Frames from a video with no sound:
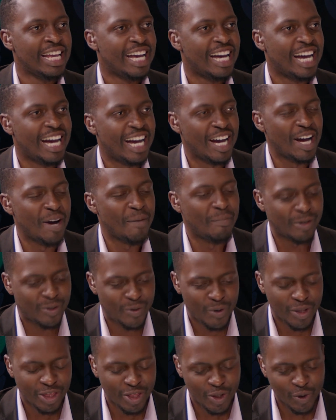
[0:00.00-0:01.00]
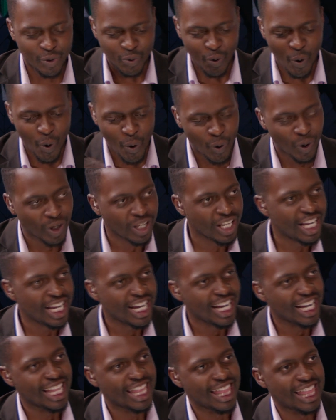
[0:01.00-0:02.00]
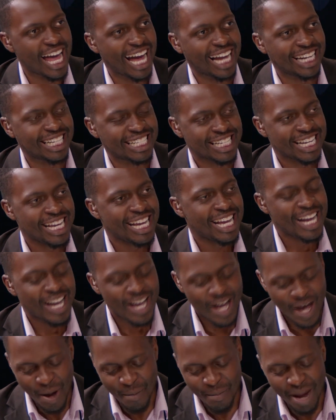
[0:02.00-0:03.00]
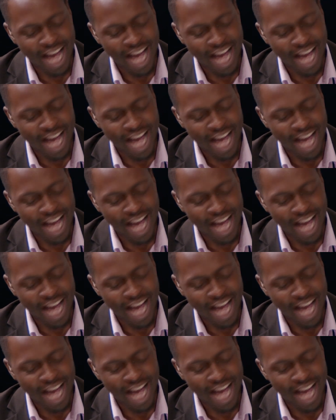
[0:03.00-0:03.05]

mm. between the role that um,